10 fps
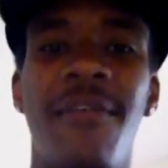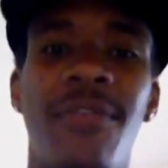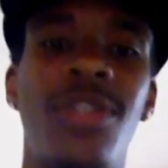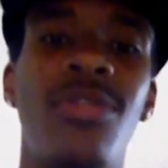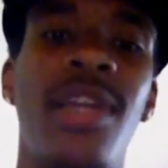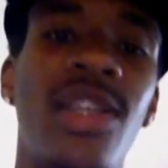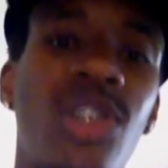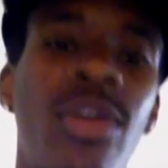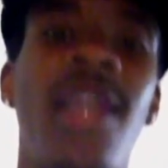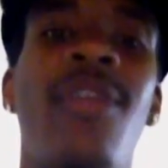for 2 days
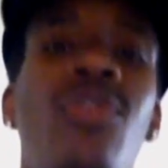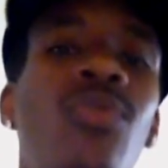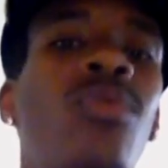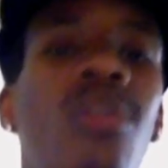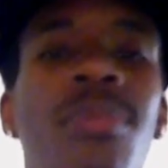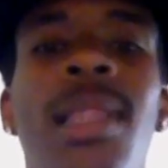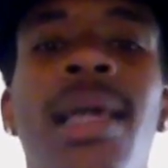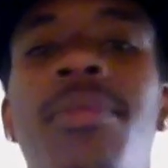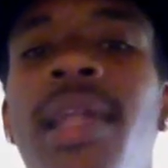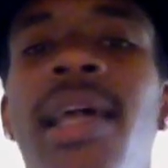straight, and you will be
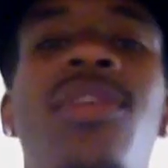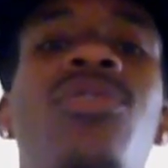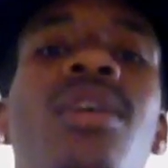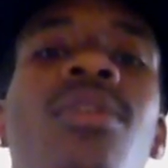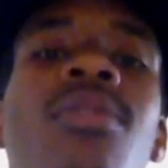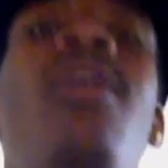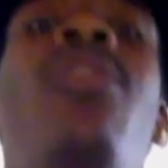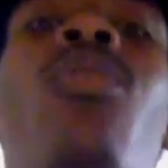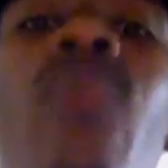labeled as, you know, the